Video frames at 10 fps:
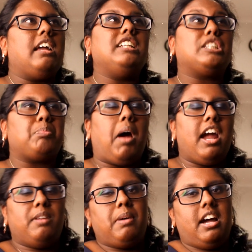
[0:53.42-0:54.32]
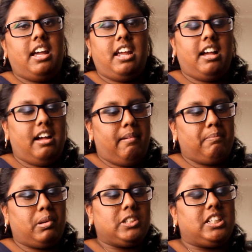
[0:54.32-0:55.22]
inspired by um,
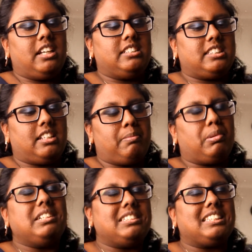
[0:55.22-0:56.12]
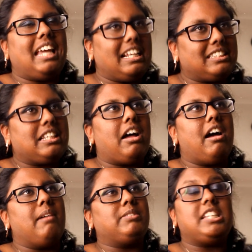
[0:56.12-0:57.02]
Princess Princess
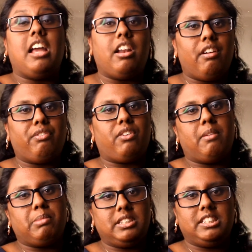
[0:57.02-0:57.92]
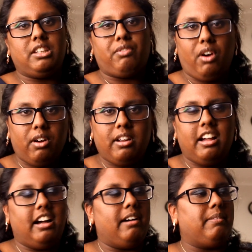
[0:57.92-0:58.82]
um, Tiana from Princess and the Frog,
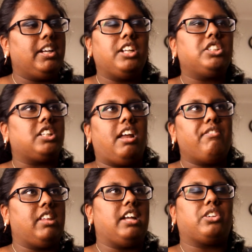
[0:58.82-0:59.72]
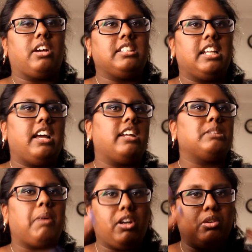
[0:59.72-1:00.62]
um, and I just loved that dress, and I
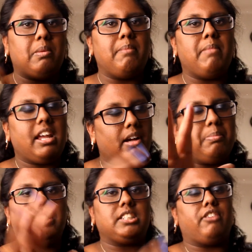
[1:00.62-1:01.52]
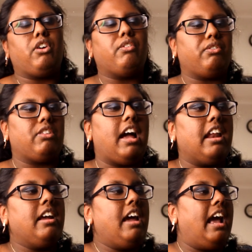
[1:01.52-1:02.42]
inspired all my makeup and stuff off of
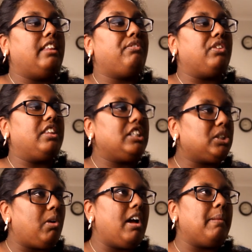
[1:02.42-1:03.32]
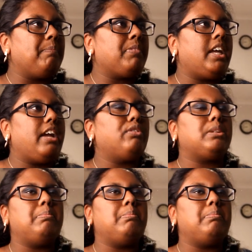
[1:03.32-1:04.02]
that. And then for this one, it was